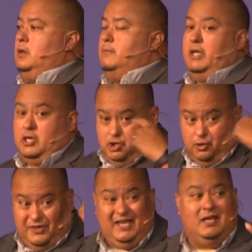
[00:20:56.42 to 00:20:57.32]
because you're
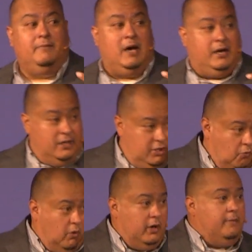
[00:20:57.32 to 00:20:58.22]
thinking about it and you're
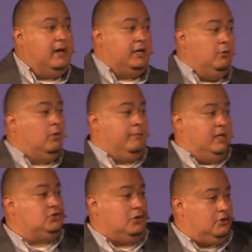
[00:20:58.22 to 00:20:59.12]
worried about it and you want to make
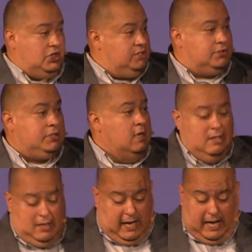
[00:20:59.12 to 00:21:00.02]
sure, Jesus,
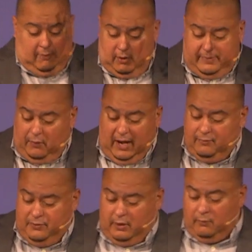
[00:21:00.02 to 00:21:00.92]
I, I want to be right
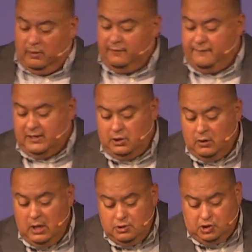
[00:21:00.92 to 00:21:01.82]
with you. I don't want to offend you.
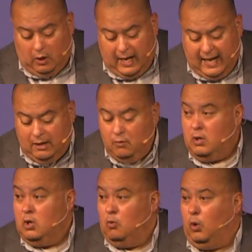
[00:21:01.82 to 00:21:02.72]
So how
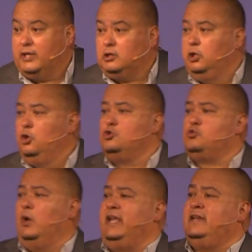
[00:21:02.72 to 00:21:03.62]
what clues,
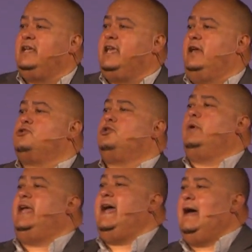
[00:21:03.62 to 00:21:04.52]
what indicators do
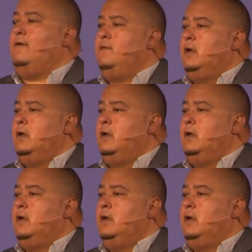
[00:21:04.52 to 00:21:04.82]
we have